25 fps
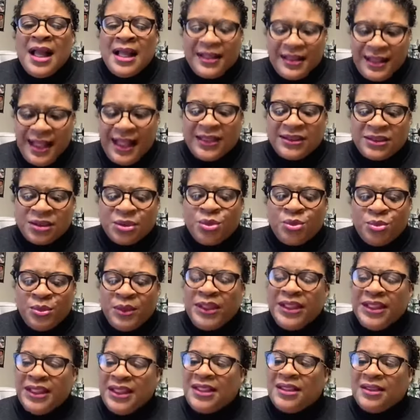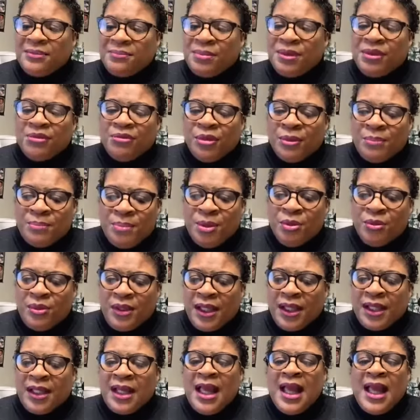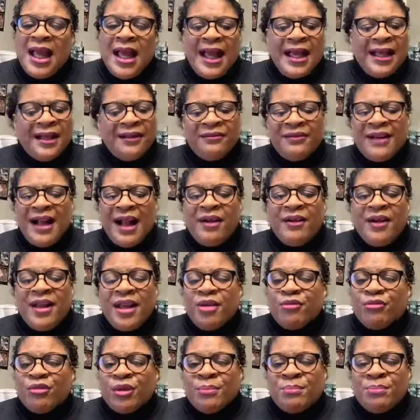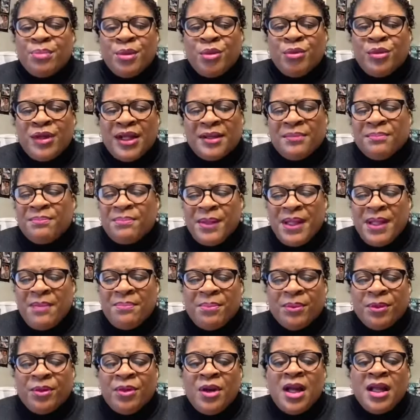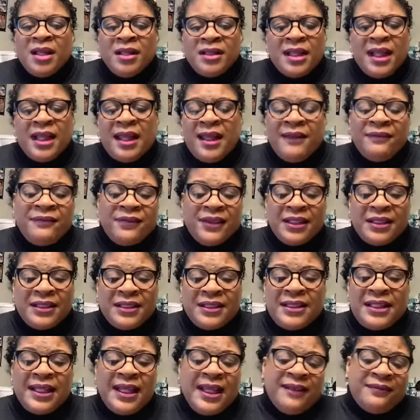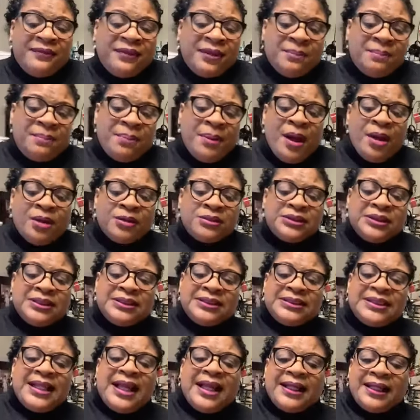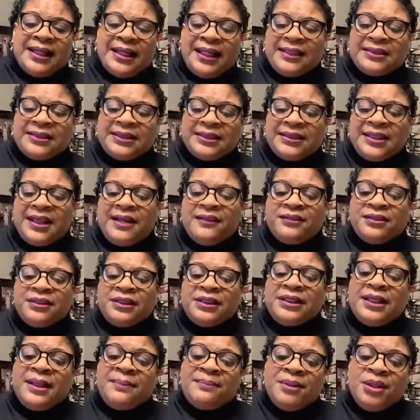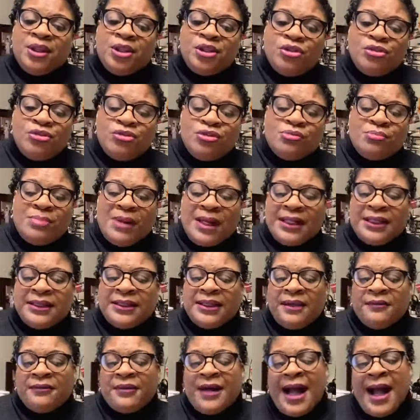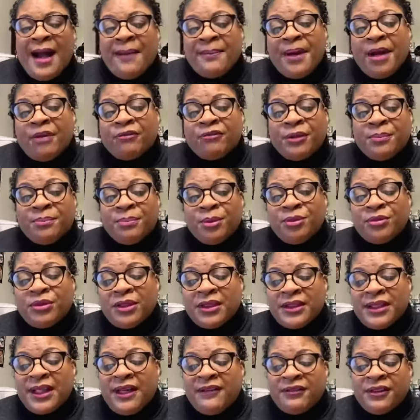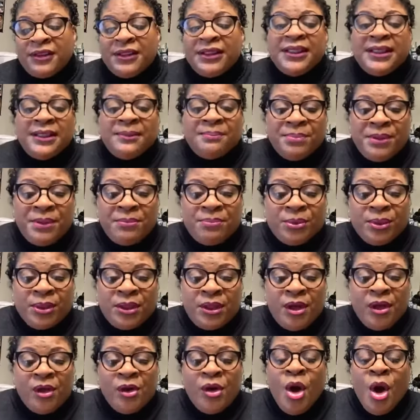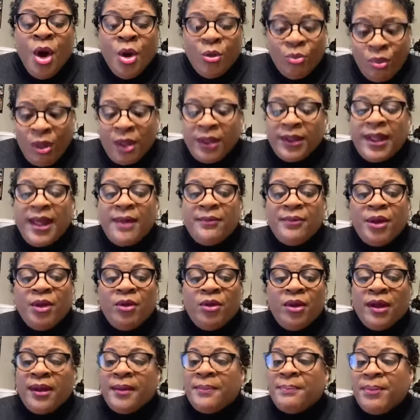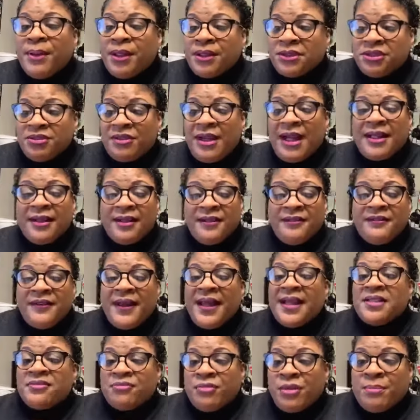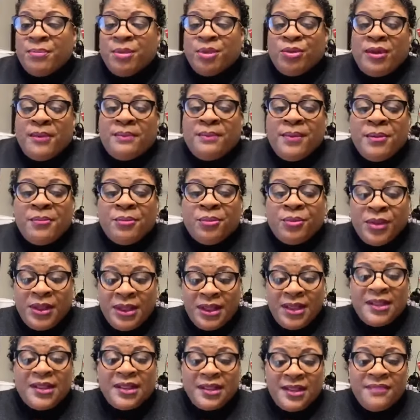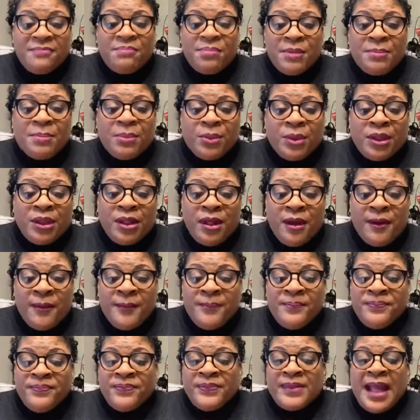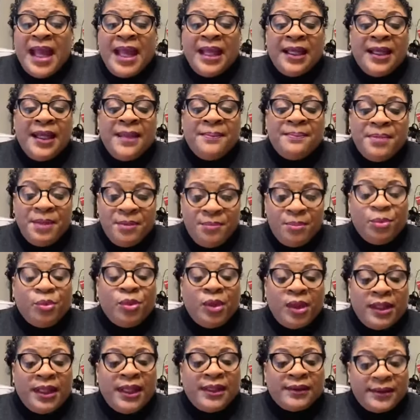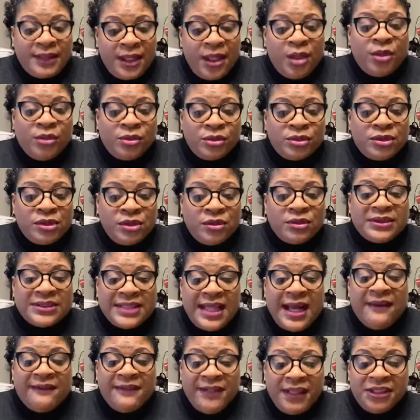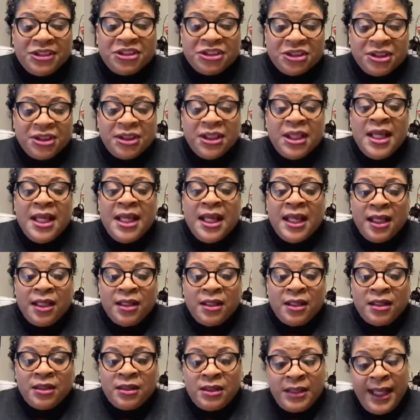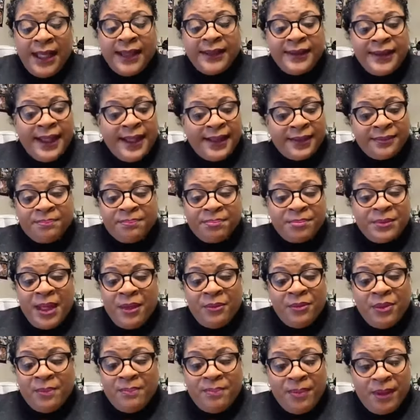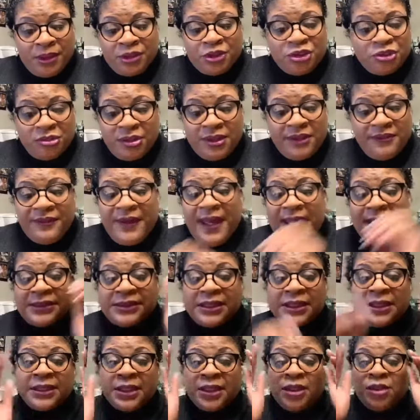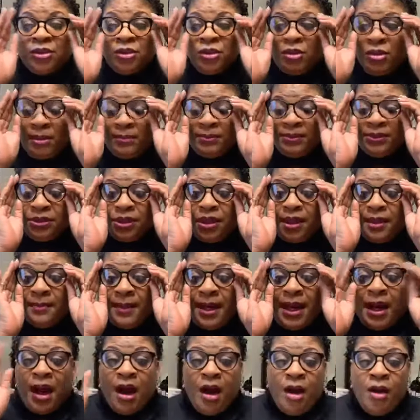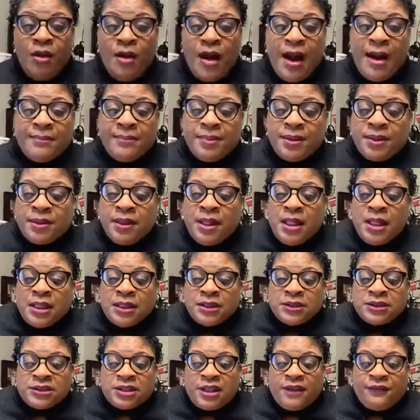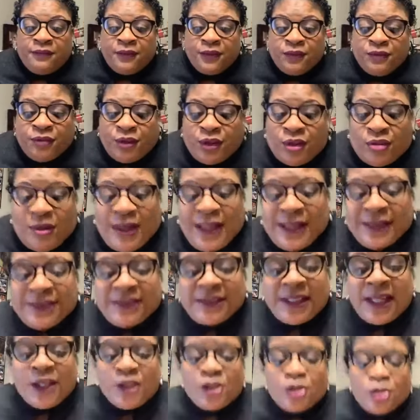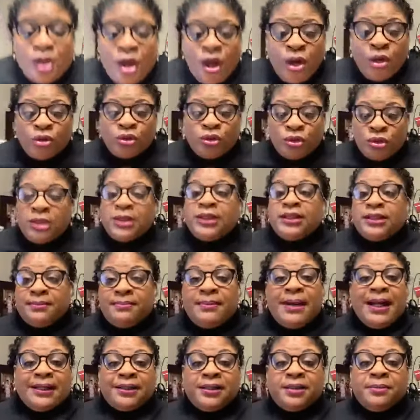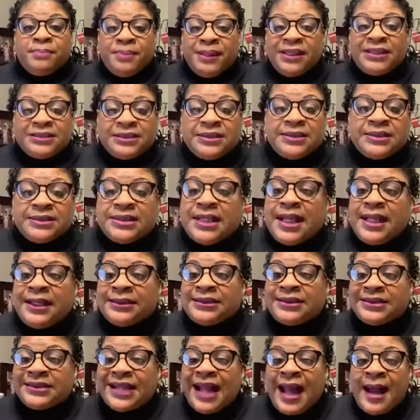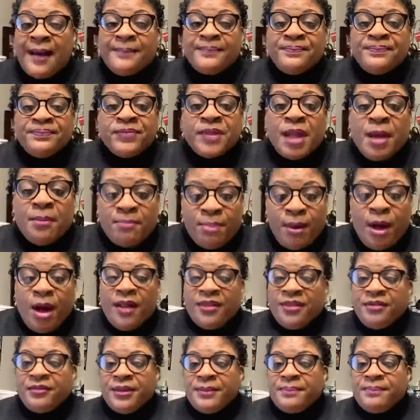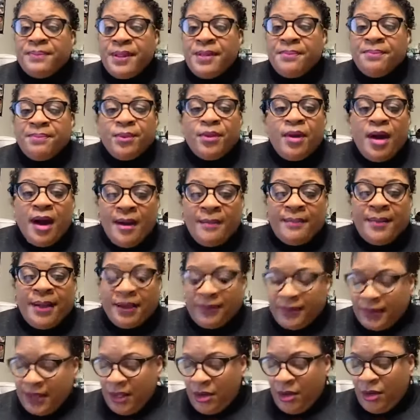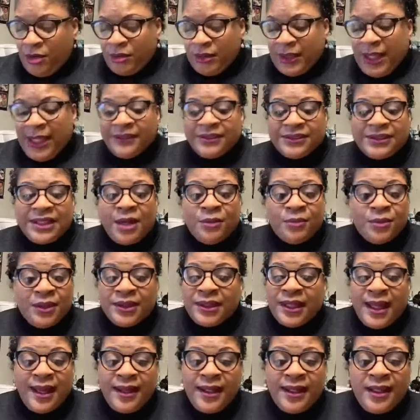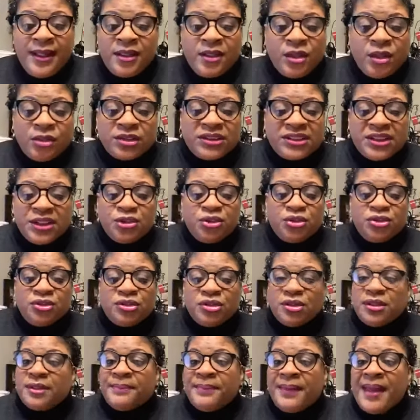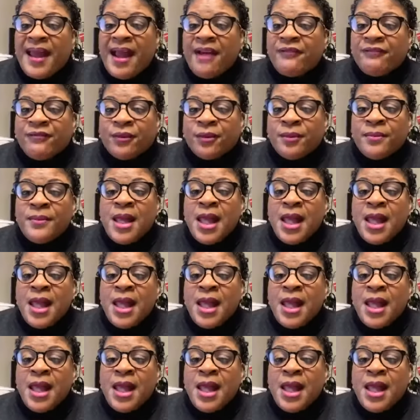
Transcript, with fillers: That's who we need to be rebuking. Around here, rebuking people. If the if the person is acting like the devil, then they're being used by the devil. How about rebuke the devil and leave the people alone? One day we're gonna get punched right in the face rebuking people. We need to leave people alone and let people work out their own soul salvation yeah, they, they will punch you in the face. And then you're going to be talking about, oh, I've been suffering for Christ's sake. No, you need to mind your business and stop bothering people about their own lifestyle. What they eat don't send you to the bathroom.